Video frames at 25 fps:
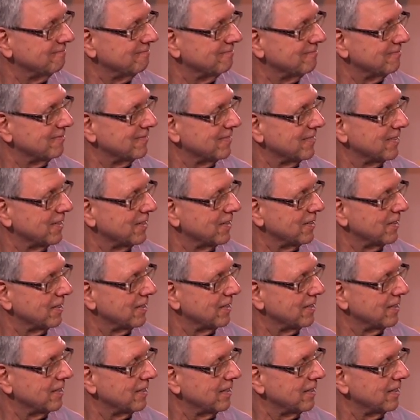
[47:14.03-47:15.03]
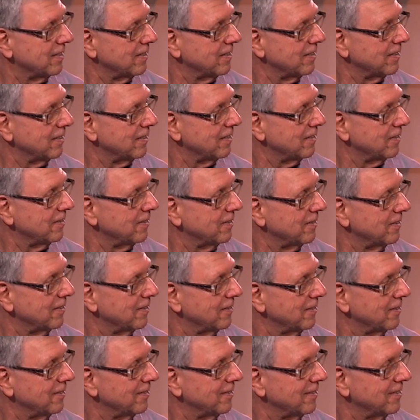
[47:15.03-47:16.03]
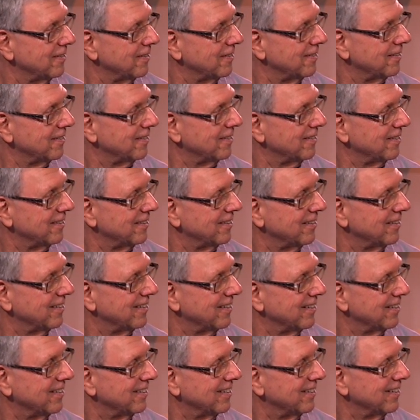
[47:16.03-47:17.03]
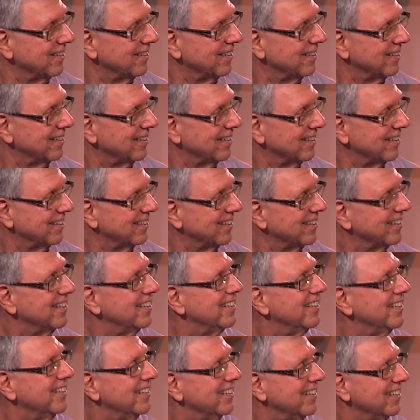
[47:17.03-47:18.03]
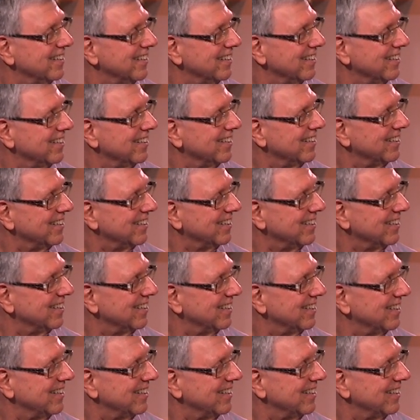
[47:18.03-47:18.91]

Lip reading: (silent)